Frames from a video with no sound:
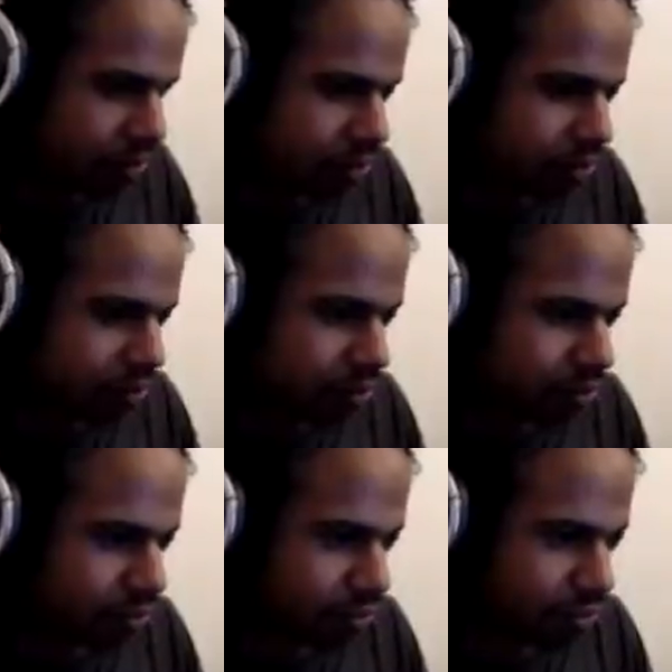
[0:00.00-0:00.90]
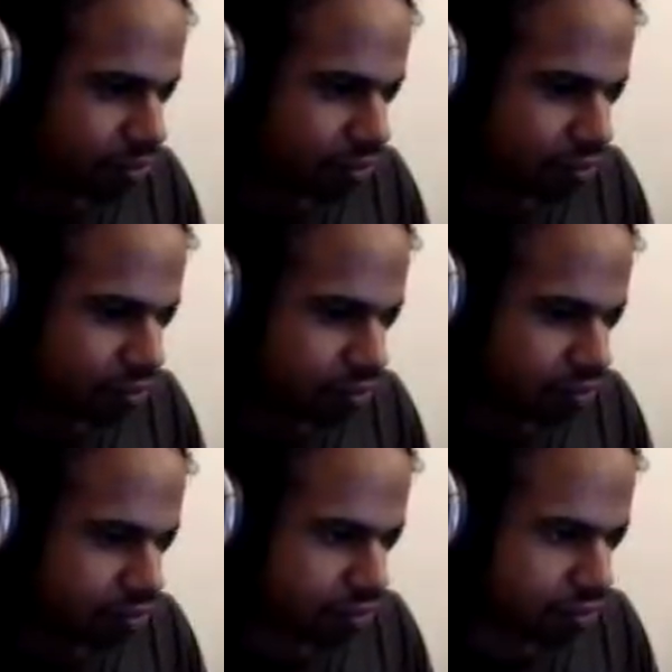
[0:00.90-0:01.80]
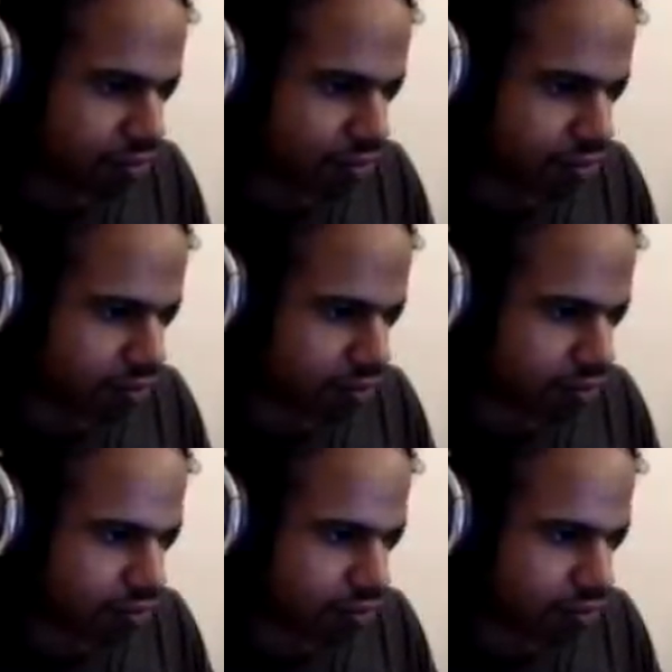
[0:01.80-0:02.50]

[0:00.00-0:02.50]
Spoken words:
Nothing is said.